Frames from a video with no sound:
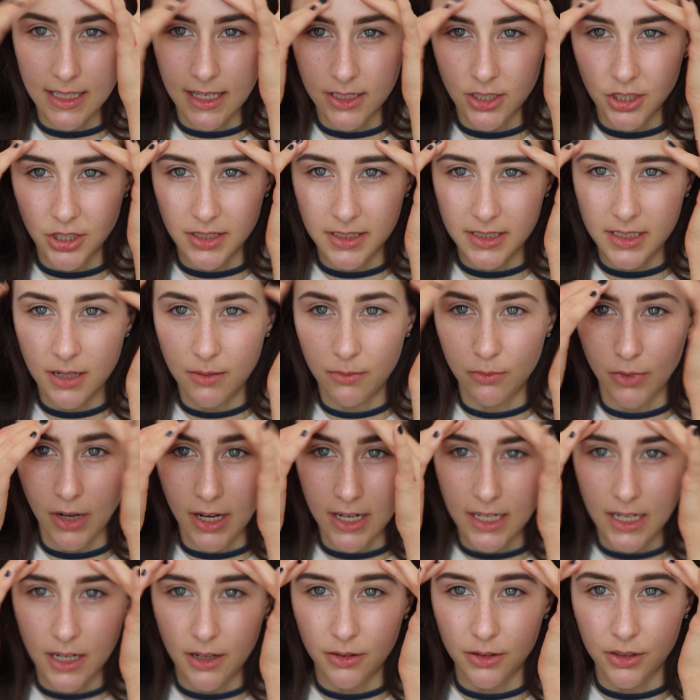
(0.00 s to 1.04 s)
I just am
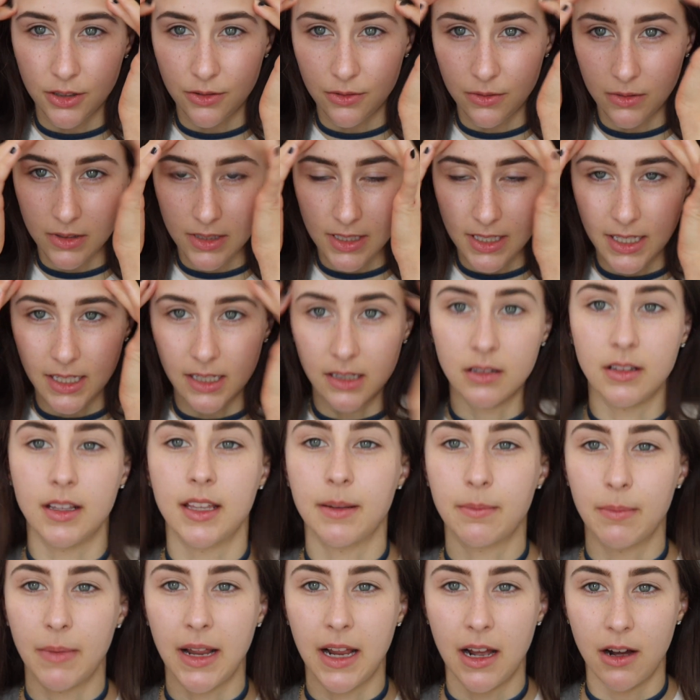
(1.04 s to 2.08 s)
right now using
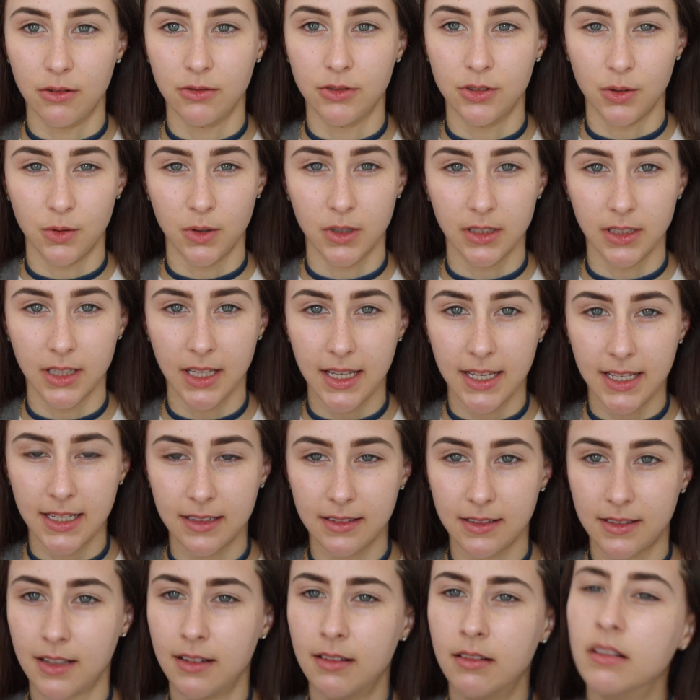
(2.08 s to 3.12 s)
like my outdoor
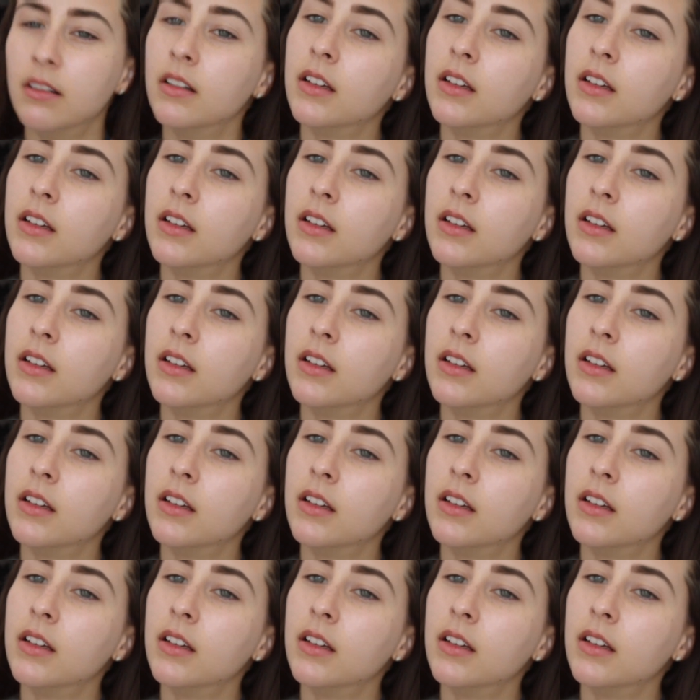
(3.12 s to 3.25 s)
light.